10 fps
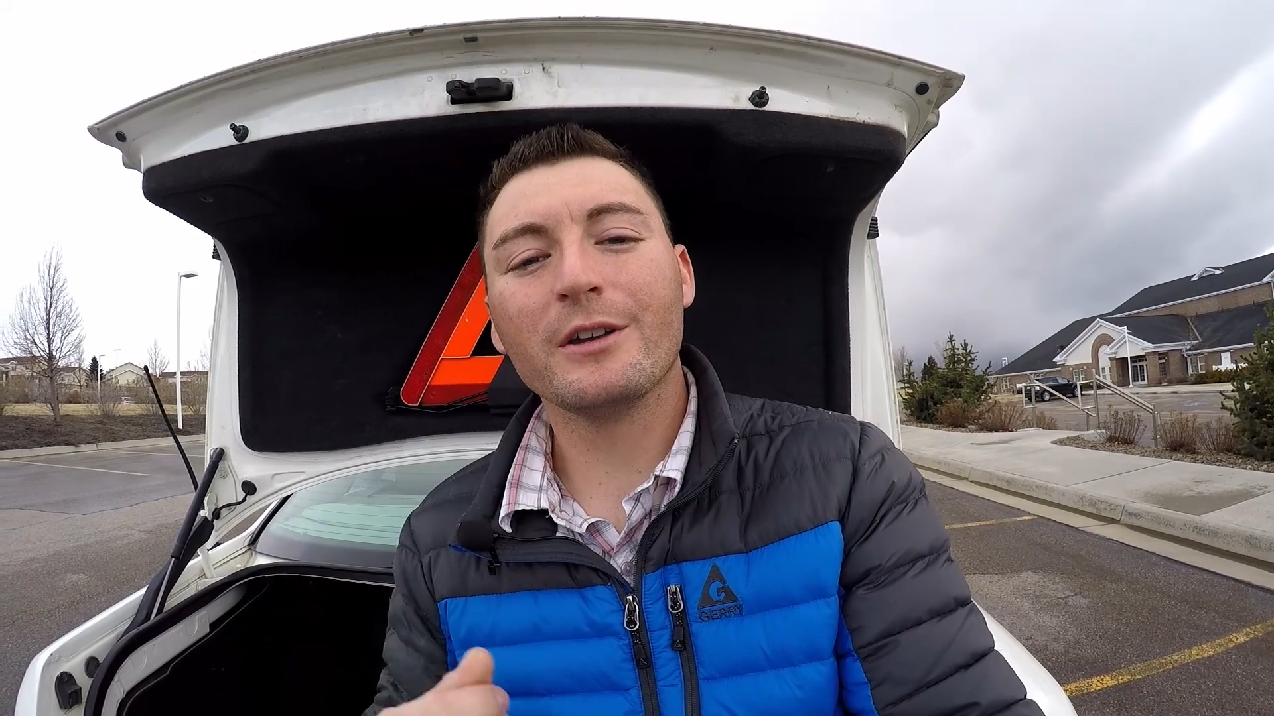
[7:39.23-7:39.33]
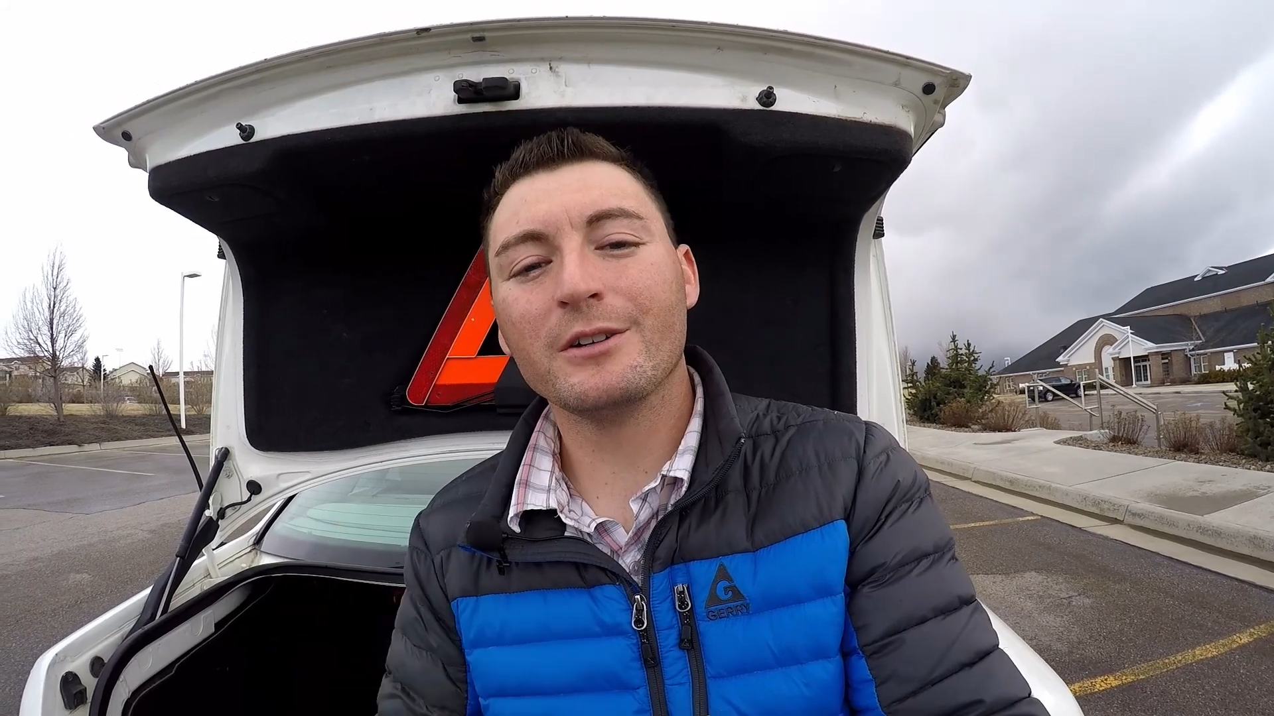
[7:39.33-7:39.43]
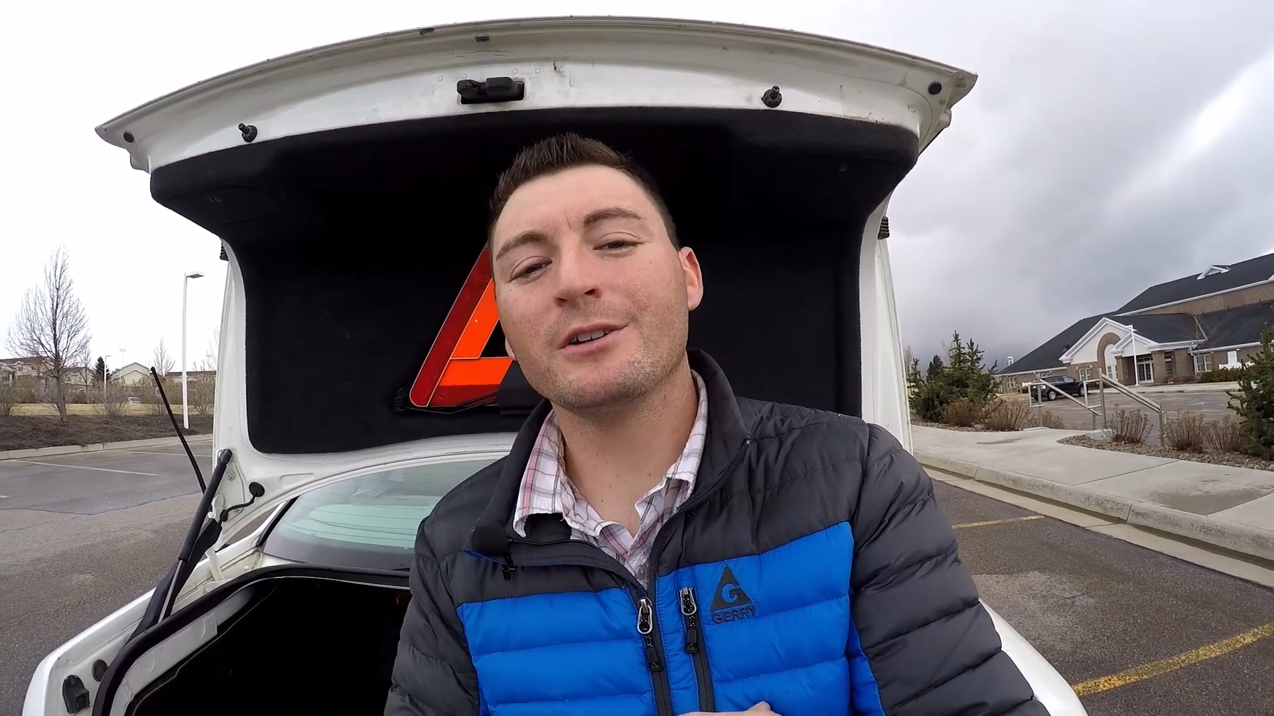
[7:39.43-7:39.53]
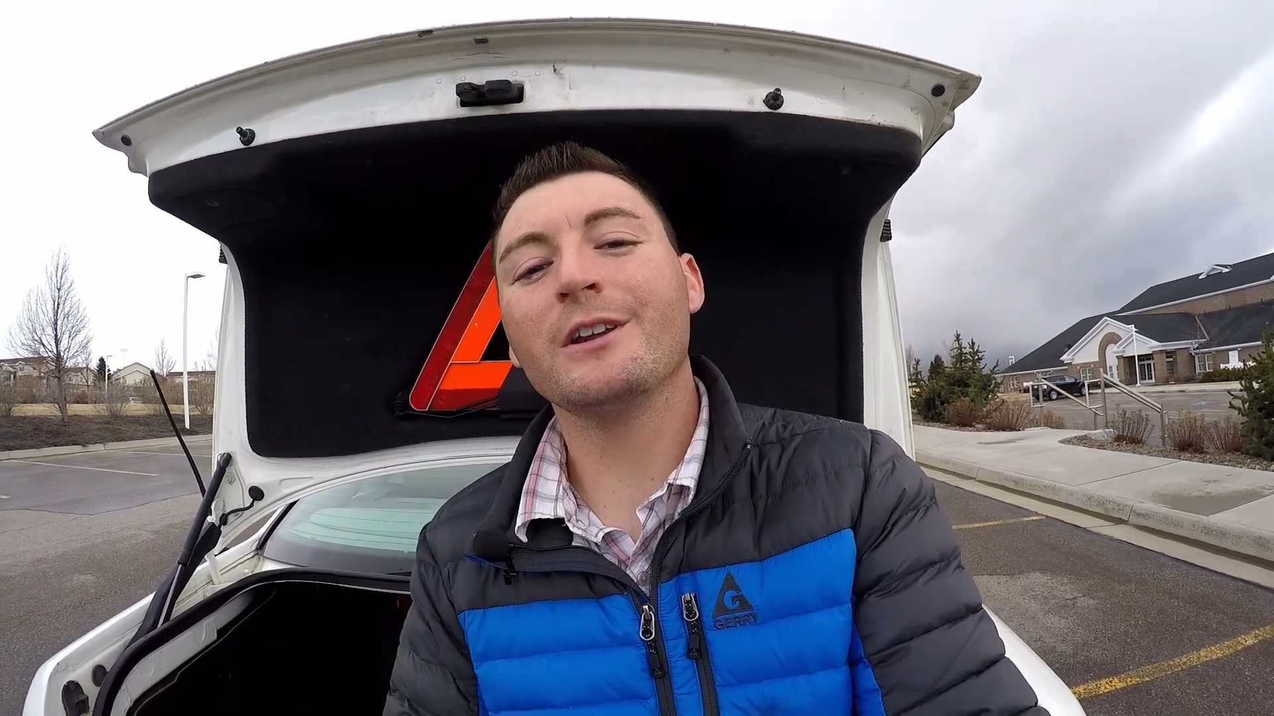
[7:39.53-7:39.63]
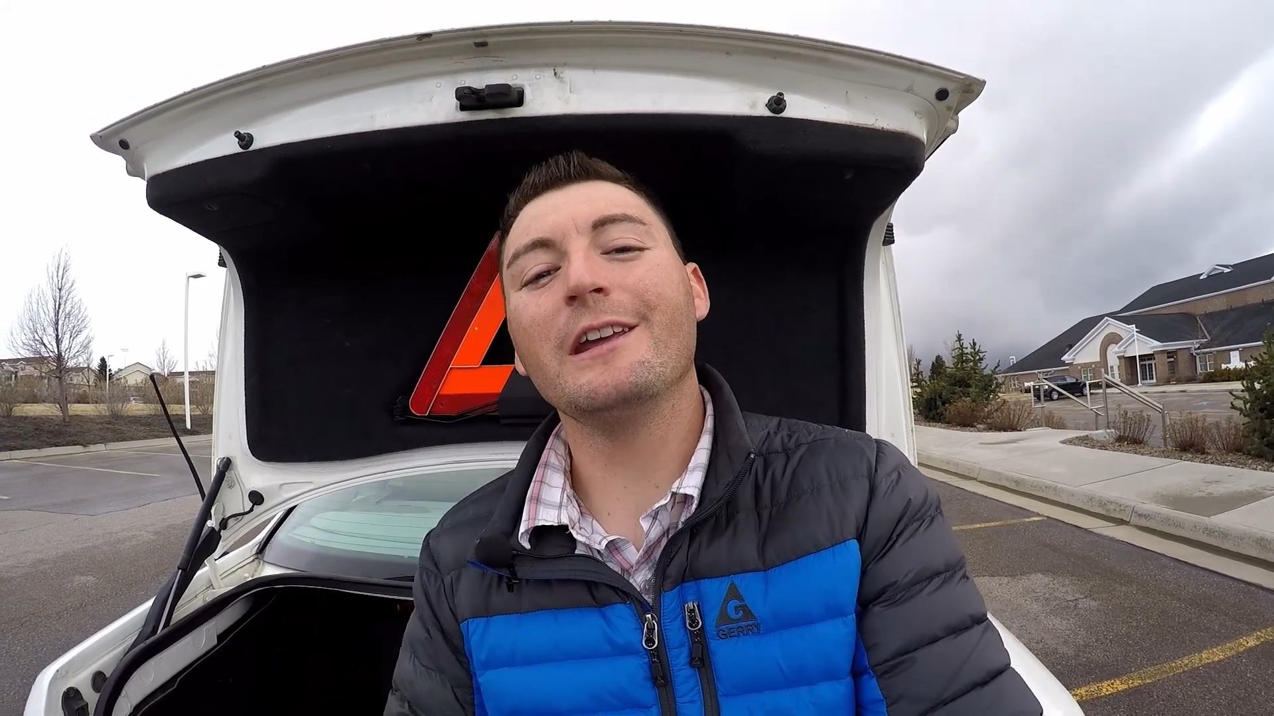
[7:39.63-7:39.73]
good,